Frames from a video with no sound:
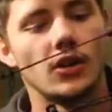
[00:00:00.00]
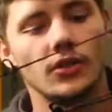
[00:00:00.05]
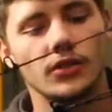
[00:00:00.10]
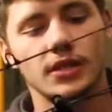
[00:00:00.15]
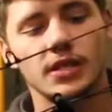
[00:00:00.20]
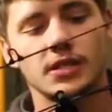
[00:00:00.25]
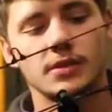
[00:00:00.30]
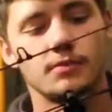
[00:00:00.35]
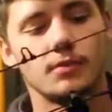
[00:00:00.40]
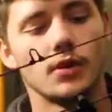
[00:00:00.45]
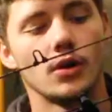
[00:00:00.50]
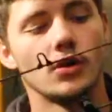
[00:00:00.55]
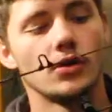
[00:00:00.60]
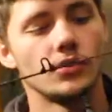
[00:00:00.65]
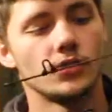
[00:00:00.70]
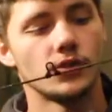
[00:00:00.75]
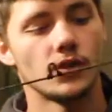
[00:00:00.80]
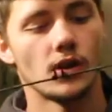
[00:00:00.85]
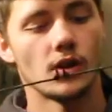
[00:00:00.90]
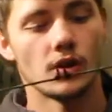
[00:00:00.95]
on these
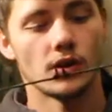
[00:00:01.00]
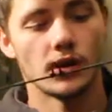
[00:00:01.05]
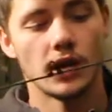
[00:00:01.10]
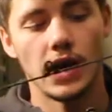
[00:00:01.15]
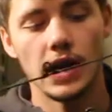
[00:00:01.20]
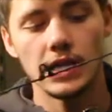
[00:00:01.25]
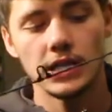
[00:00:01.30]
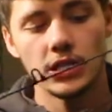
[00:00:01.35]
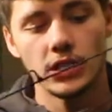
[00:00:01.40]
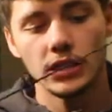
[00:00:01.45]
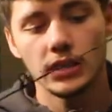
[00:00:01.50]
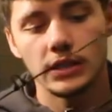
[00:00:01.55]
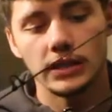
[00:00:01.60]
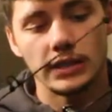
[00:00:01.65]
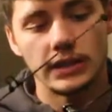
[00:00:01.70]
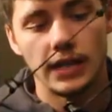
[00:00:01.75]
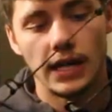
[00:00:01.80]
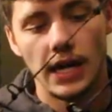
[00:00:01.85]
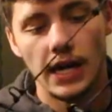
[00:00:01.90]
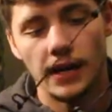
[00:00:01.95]
bows are actually
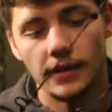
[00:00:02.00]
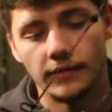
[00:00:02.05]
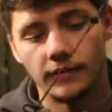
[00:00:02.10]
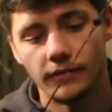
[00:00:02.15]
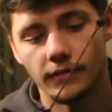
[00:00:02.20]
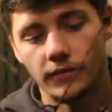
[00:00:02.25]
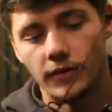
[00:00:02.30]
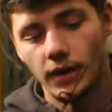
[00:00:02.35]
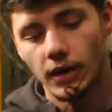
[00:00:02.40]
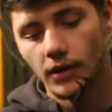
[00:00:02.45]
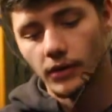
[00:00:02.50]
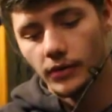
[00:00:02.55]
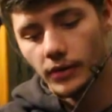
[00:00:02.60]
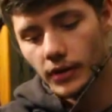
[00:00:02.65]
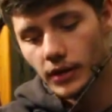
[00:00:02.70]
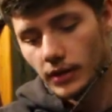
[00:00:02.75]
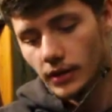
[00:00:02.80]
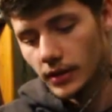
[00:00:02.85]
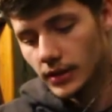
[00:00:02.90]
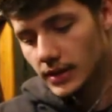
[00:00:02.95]
not
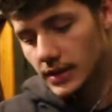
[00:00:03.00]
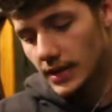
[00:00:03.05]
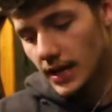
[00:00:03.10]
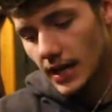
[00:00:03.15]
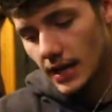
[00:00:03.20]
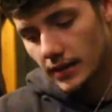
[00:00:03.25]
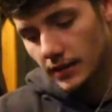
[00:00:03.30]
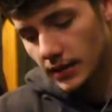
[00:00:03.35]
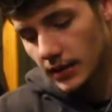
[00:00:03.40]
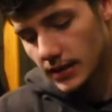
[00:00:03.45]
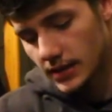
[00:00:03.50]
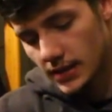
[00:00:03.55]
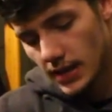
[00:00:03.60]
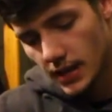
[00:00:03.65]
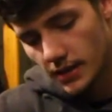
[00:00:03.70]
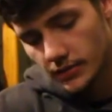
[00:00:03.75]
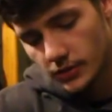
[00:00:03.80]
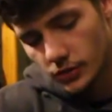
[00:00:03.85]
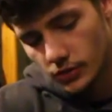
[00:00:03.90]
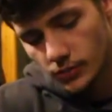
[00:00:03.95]
very, it's
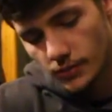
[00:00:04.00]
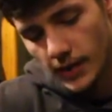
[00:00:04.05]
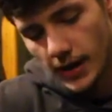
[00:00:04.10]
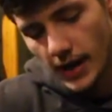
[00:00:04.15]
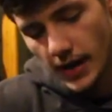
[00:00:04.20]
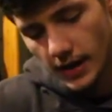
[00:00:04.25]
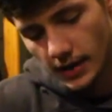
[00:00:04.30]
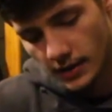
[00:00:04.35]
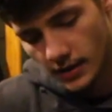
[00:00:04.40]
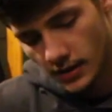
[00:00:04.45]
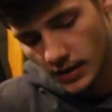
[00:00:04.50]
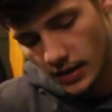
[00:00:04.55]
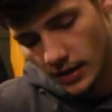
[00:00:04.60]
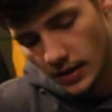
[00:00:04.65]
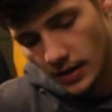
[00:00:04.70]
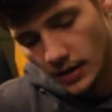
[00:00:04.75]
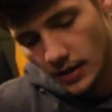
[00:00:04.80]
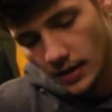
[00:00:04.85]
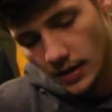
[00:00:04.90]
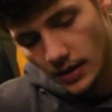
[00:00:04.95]
not too bad
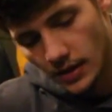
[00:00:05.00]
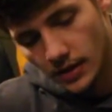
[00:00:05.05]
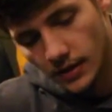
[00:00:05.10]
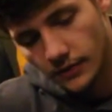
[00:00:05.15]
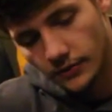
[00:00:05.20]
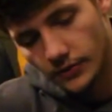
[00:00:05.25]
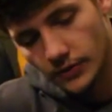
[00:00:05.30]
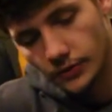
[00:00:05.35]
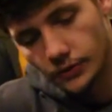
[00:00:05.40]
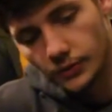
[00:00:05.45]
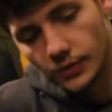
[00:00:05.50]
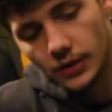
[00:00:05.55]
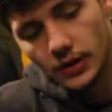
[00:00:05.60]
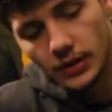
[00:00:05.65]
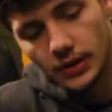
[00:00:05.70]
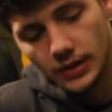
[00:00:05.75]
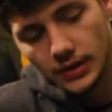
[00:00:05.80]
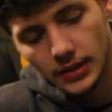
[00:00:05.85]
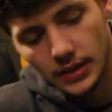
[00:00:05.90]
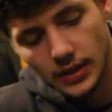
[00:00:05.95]
if you're
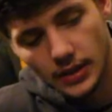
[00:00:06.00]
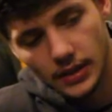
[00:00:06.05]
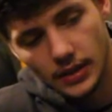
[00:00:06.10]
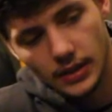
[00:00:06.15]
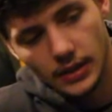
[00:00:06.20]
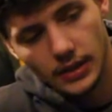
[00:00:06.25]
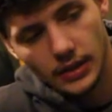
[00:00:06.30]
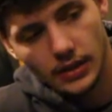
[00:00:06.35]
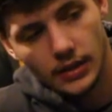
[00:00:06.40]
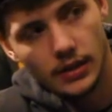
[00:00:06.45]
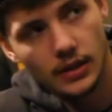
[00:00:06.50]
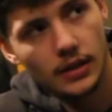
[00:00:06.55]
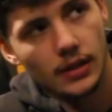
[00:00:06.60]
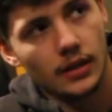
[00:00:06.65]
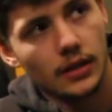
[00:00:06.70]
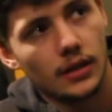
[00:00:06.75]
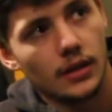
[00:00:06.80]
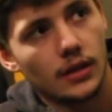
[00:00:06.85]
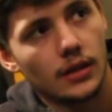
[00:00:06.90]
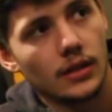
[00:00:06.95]
really into hunting.
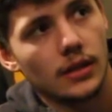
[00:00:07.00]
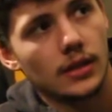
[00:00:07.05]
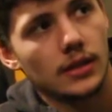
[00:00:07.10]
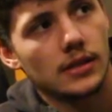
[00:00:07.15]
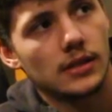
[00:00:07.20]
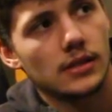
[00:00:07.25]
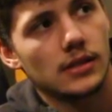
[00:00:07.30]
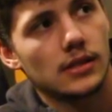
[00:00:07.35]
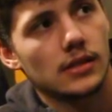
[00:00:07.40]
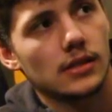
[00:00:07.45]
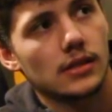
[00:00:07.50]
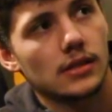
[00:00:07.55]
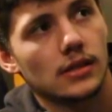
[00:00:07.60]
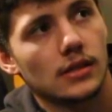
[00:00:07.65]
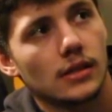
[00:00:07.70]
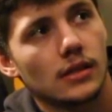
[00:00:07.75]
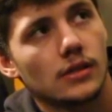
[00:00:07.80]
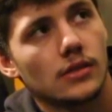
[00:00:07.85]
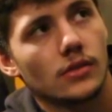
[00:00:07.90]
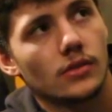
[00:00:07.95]
It's
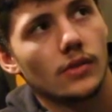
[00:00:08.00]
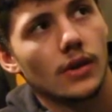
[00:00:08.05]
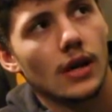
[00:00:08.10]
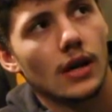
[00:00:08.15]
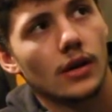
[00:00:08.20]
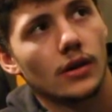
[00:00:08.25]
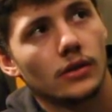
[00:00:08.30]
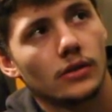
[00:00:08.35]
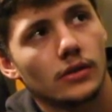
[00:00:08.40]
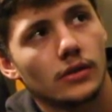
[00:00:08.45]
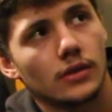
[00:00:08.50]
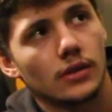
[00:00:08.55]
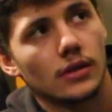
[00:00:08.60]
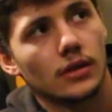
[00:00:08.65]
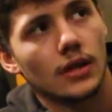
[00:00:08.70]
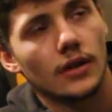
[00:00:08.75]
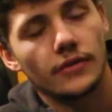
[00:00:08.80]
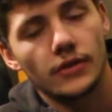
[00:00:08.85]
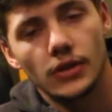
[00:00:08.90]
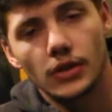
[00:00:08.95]
around
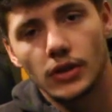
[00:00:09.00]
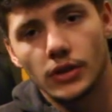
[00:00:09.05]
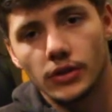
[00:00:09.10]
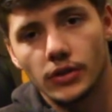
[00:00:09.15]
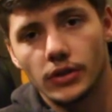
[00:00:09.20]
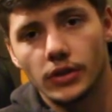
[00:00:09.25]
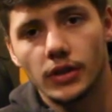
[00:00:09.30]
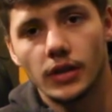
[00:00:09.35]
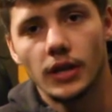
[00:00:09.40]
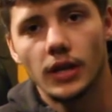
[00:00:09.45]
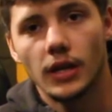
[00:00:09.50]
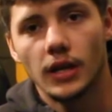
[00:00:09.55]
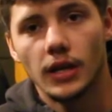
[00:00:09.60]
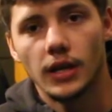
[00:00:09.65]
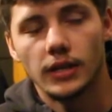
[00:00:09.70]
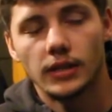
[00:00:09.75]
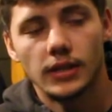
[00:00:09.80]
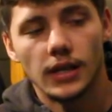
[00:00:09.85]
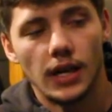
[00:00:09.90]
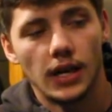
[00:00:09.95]

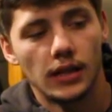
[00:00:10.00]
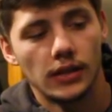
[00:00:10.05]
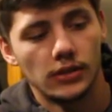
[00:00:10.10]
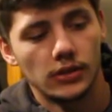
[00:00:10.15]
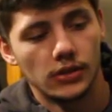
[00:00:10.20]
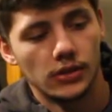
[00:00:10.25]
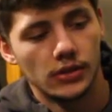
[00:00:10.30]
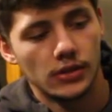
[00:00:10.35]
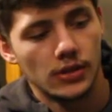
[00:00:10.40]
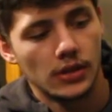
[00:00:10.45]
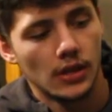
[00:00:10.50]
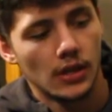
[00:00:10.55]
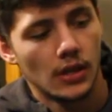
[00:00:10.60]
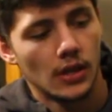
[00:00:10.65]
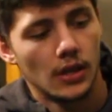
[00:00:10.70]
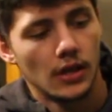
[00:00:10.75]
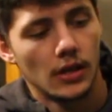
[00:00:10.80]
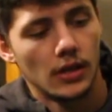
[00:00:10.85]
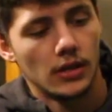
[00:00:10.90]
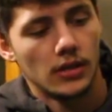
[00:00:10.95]
$1,100.
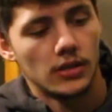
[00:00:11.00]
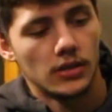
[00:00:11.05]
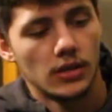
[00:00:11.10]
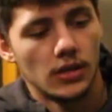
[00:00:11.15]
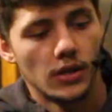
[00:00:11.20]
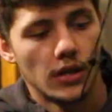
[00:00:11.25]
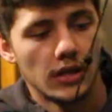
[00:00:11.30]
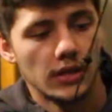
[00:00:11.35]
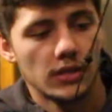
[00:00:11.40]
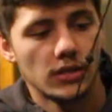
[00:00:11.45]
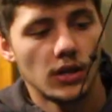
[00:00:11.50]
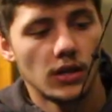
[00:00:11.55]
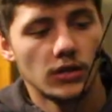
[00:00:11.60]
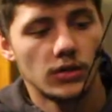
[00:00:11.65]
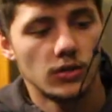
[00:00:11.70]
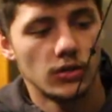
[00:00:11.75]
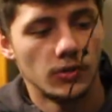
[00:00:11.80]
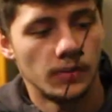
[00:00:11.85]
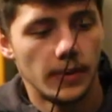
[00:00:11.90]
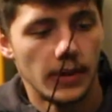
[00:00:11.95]
So that's
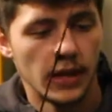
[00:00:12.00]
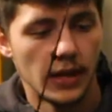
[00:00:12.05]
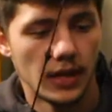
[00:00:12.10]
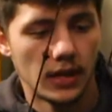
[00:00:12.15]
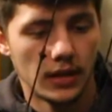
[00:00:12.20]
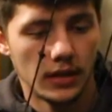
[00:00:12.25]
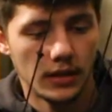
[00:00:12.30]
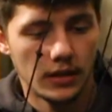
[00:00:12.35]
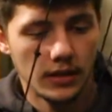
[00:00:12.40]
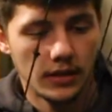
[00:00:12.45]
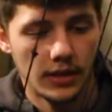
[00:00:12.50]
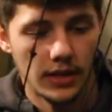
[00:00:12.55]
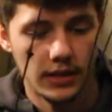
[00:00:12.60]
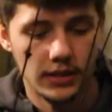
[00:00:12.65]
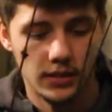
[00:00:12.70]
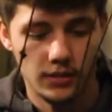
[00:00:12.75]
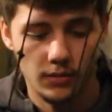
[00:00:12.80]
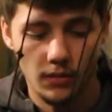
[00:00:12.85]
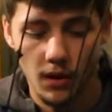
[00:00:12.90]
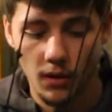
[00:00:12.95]
not too bad.
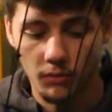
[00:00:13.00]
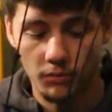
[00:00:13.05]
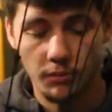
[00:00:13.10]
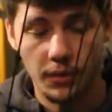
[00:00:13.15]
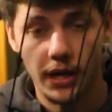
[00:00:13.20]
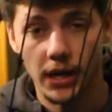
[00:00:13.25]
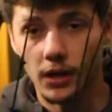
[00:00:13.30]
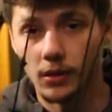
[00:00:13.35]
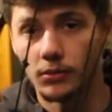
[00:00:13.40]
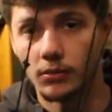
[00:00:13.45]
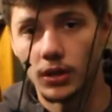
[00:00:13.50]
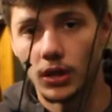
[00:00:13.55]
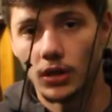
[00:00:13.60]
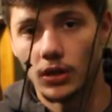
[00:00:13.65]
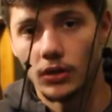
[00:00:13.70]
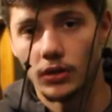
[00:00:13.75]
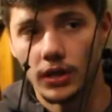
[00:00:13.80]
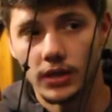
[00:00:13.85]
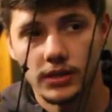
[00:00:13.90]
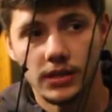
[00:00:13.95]
That's a bare
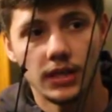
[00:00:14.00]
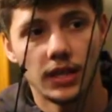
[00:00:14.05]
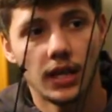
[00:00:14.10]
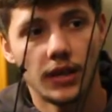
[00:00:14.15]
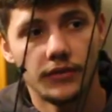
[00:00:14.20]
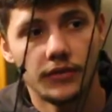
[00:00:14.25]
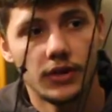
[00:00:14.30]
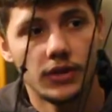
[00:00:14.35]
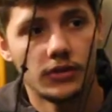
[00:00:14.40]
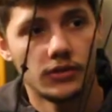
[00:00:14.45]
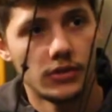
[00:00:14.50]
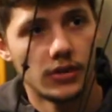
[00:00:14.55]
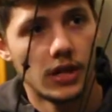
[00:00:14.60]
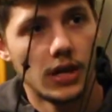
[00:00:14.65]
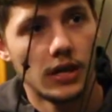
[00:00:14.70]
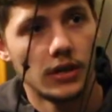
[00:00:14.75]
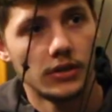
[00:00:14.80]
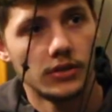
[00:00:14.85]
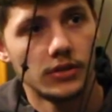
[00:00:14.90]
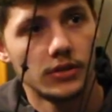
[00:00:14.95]
bow, that's
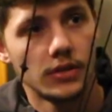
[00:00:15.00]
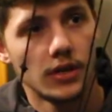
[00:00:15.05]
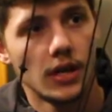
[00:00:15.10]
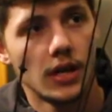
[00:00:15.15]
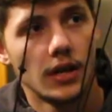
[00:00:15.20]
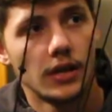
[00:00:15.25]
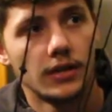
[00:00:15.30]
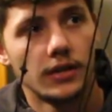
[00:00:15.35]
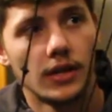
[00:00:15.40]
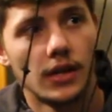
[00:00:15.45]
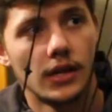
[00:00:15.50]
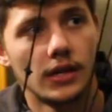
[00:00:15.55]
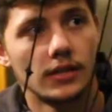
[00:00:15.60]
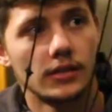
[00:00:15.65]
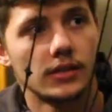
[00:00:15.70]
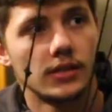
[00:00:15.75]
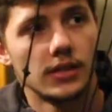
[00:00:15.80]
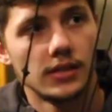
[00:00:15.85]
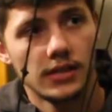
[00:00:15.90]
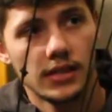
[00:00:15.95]
$1,100.
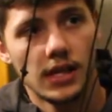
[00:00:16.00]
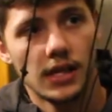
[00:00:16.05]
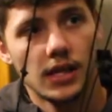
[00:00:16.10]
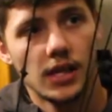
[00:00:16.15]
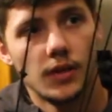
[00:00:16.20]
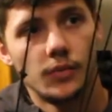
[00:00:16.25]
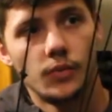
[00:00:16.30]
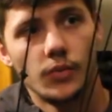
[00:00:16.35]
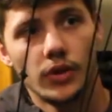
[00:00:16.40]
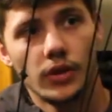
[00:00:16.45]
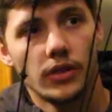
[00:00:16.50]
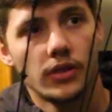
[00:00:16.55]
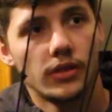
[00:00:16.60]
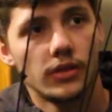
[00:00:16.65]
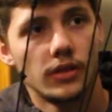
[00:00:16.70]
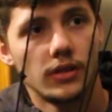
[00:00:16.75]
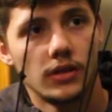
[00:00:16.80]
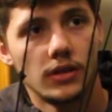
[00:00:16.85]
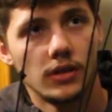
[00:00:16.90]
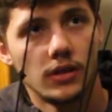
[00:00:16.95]
That does not come
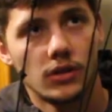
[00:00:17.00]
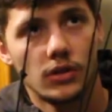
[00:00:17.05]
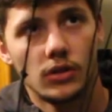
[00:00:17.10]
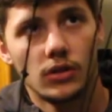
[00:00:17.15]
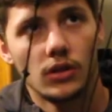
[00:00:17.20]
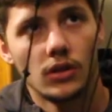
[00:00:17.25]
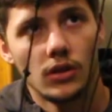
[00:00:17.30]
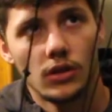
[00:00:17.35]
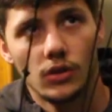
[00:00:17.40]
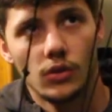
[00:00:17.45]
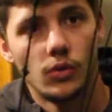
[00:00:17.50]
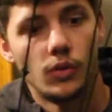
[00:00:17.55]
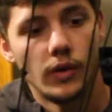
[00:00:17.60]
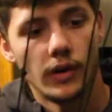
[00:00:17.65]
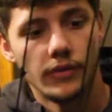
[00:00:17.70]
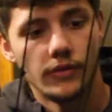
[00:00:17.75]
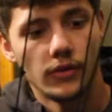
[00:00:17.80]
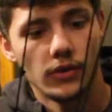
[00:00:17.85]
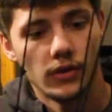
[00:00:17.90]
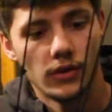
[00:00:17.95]
with the
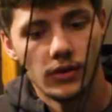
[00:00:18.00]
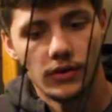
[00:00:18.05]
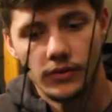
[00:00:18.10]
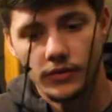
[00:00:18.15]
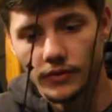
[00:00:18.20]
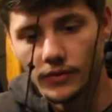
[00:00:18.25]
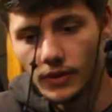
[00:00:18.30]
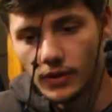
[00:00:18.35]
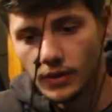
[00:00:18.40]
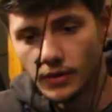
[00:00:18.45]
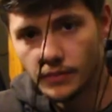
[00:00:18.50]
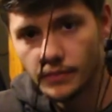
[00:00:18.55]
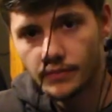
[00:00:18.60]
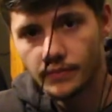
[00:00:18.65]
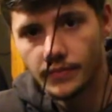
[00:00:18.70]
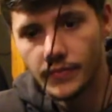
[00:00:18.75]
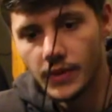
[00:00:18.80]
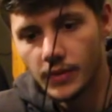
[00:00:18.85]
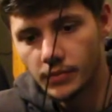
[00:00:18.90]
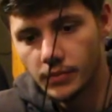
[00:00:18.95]
quiver,
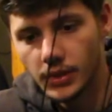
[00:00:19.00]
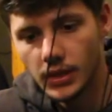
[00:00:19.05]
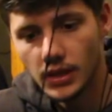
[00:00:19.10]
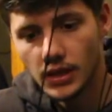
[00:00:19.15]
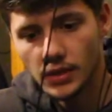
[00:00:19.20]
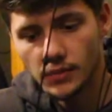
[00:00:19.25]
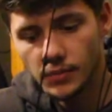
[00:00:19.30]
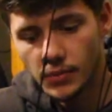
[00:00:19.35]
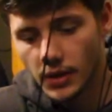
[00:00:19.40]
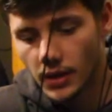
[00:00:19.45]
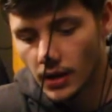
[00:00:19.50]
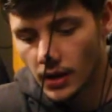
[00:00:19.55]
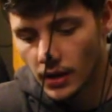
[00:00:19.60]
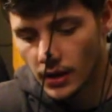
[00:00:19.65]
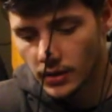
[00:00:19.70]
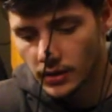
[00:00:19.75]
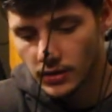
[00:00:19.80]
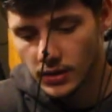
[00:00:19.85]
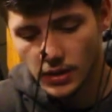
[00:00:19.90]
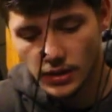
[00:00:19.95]
the peep,
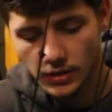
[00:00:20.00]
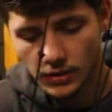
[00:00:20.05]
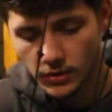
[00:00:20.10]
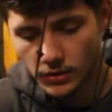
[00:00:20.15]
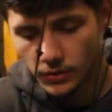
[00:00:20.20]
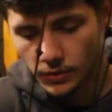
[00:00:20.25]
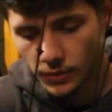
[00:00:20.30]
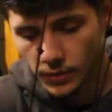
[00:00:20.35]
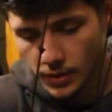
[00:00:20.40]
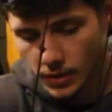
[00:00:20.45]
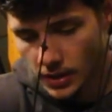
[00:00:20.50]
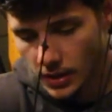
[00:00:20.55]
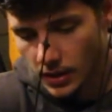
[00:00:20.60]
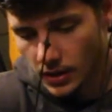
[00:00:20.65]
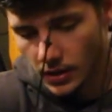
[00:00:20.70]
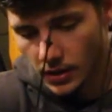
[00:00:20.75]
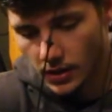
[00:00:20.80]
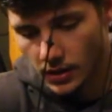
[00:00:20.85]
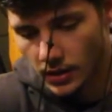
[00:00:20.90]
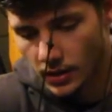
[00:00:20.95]
D-loop,
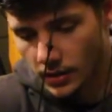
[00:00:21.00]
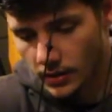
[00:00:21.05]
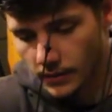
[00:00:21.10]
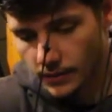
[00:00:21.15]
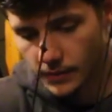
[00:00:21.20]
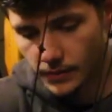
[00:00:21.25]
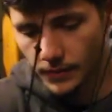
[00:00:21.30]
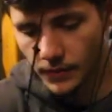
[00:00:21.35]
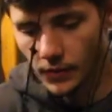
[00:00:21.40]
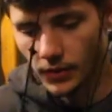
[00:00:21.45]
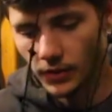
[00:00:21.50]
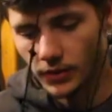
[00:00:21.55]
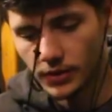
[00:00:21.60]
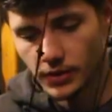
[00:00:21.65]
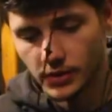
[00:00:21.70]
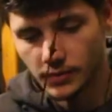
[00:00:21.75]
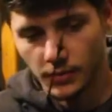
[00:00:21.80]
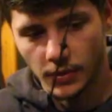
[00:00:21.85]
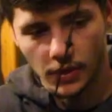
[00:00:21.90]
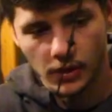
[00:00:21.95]
all
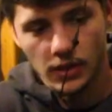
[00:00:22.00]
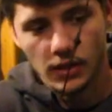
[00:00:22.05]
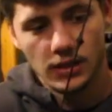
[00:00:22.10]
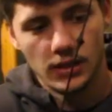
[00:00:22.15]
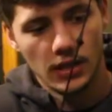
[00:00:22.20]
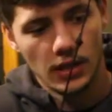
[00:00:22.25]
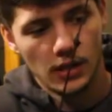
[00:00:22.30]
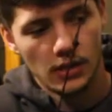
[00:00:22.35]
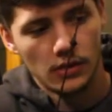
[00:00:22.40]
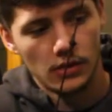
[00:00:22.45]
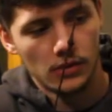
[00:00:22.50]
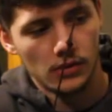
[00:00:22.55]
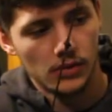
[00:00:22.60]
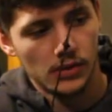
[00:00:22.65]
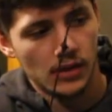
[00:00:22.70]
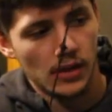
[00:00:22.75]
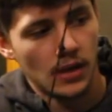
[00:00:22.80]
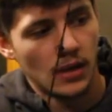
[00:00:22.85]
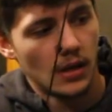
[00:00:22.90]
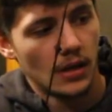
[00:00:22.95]
these monkey
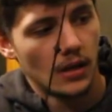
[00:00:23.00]
tails,